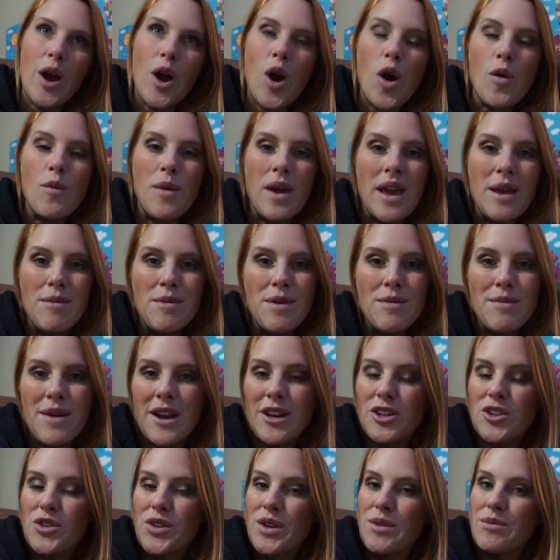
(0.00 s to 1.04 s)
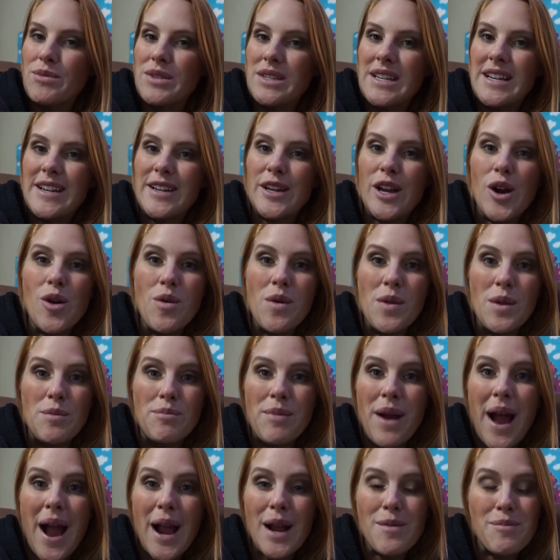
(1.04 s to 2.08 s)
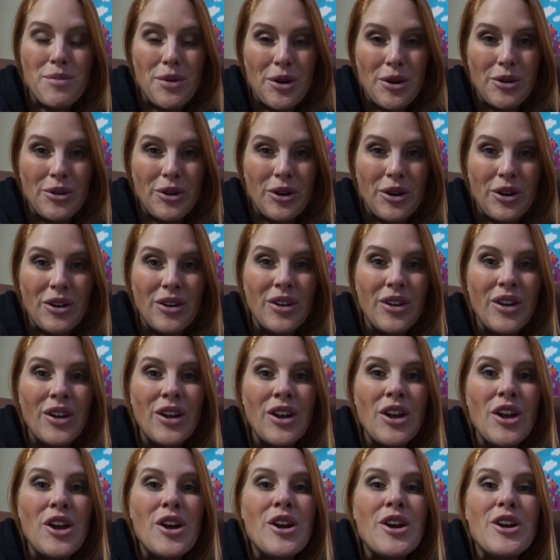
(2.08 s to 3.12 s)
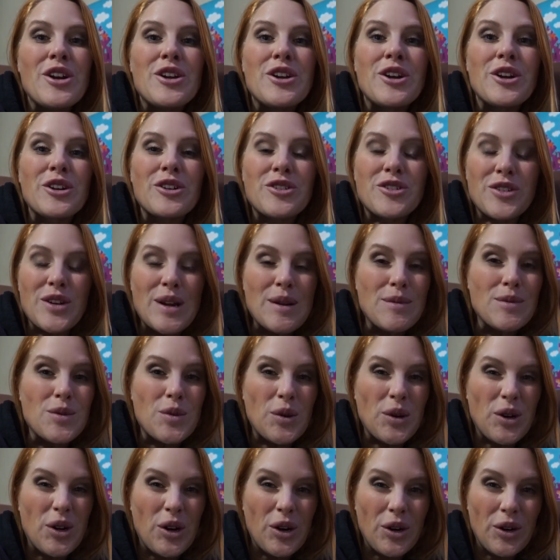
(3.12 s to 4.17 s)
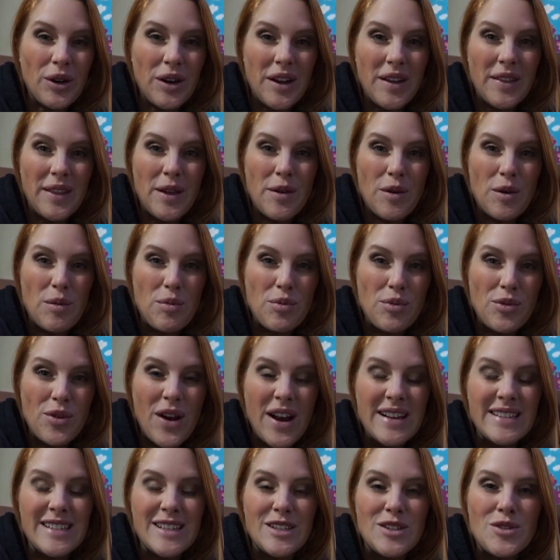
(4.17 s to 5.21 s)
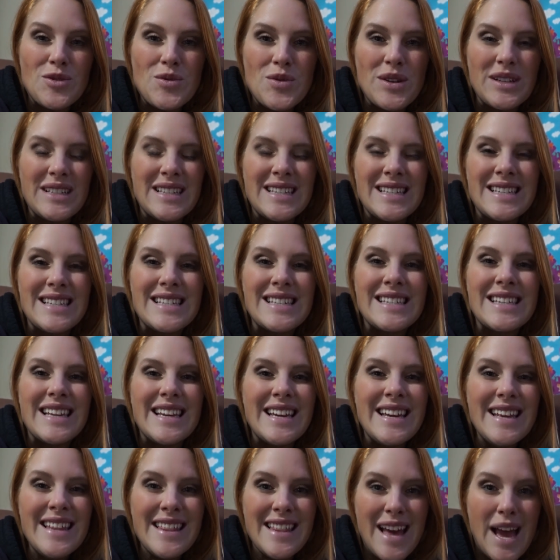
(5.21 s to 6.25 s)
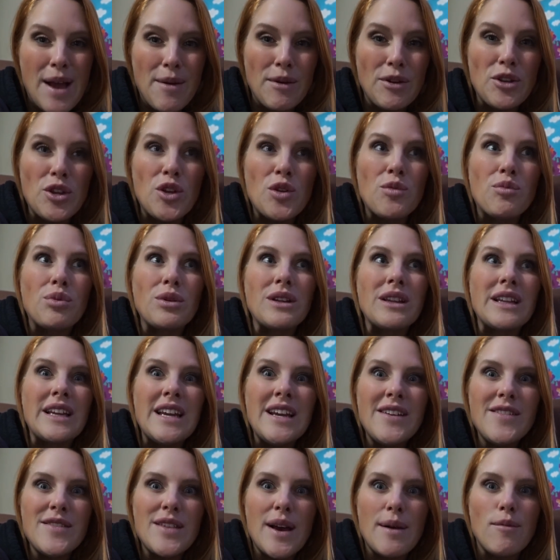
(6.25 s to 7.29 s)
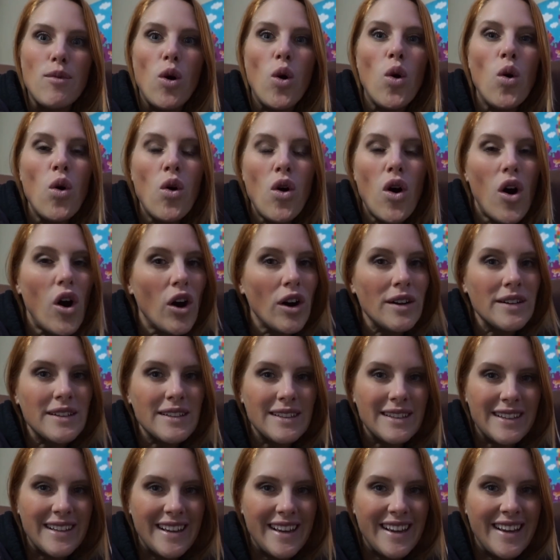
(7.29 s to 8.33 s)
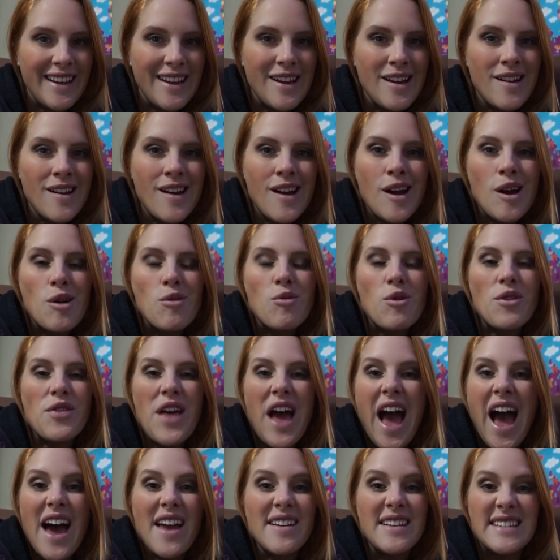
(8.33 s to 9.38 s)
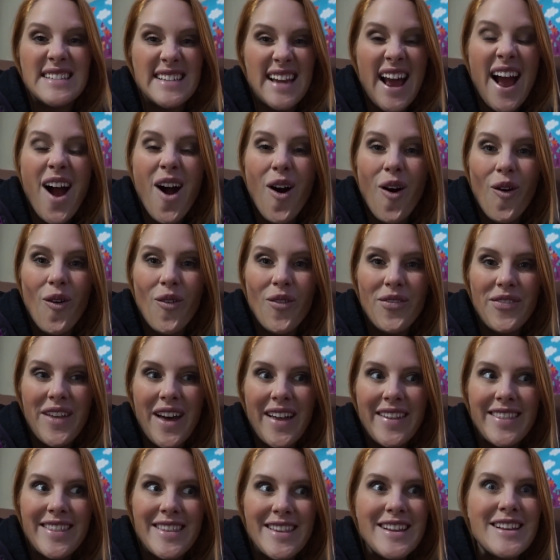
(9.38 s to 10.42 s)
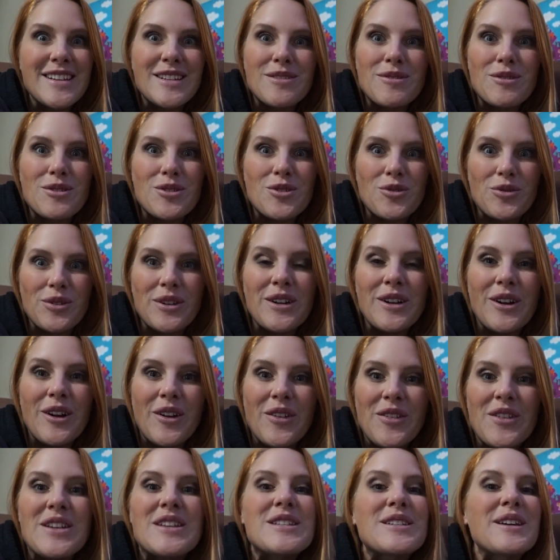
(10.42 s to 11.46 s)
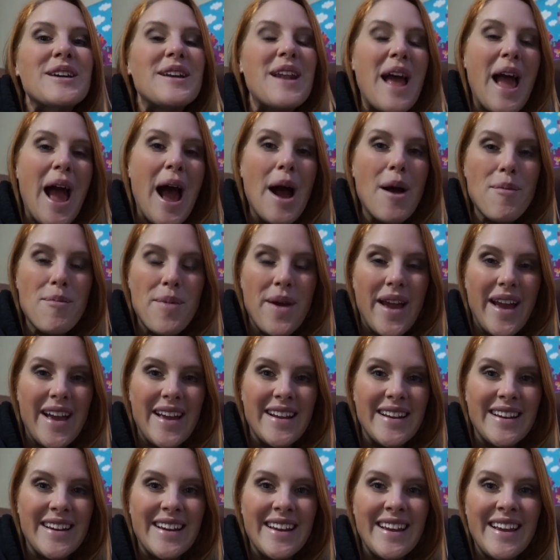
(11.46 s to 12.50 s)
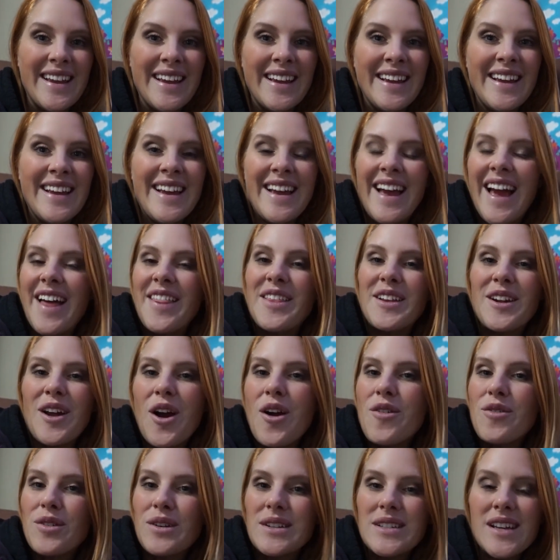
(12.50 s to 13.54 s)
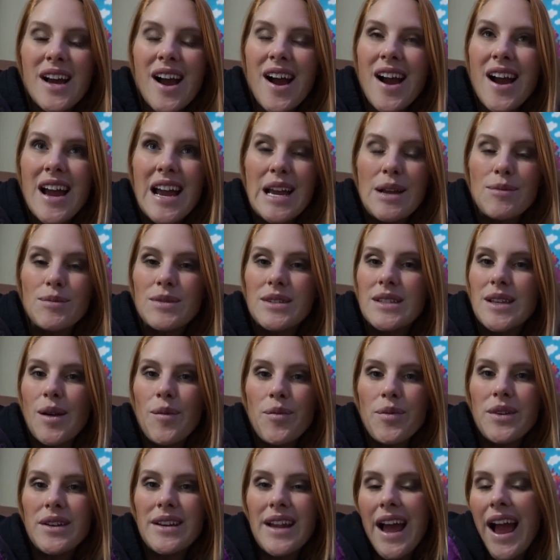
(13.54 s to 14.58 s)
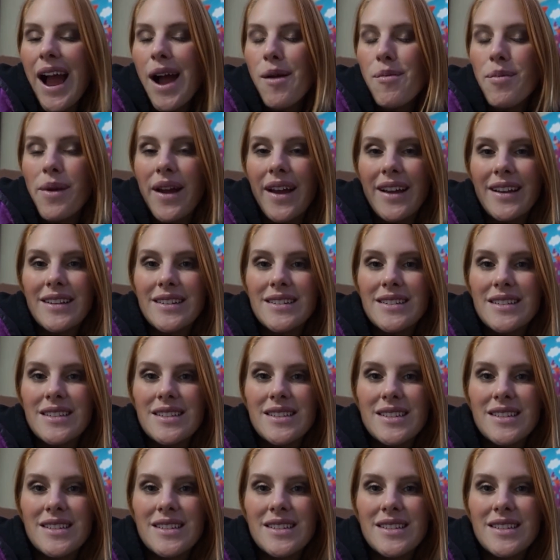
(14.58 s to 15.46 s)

oh, maybe my dreams need to go on the back burner. Your dreams were current. They were present. You could see them and you believed them wholeheartedly without a doubt that this was real and this could happen. And then over time, something happens.